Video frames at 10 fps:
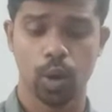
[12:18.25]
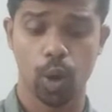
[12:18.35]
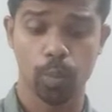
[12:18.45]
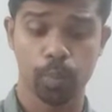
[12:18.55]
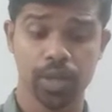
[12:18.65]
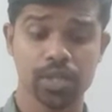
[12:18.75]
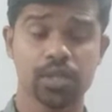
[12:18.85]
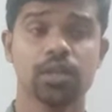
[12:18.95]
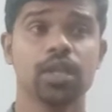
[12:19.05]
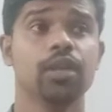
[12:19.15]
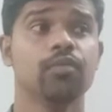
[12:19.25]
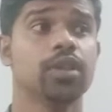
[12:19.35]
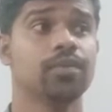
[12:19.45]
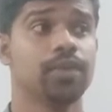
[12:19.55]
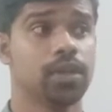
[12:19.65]
Hope is the thing
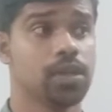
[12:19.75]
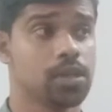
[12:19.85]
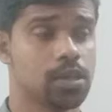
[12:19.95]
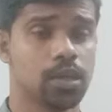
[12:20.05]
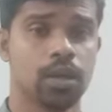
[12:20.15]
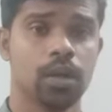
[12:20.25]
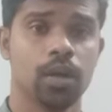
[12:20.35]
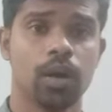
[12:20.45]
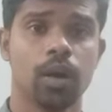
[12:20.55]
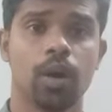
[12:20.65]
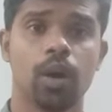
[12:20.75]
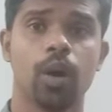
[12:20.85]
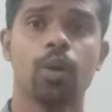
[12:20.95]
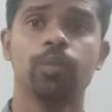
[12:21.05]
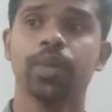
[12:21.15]
with the feathers.
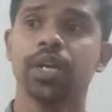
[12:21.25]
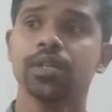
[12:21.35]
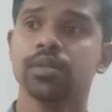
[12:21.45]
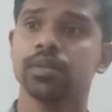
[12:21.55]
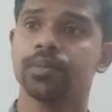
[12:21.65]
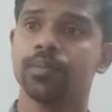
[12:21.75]
Hope means,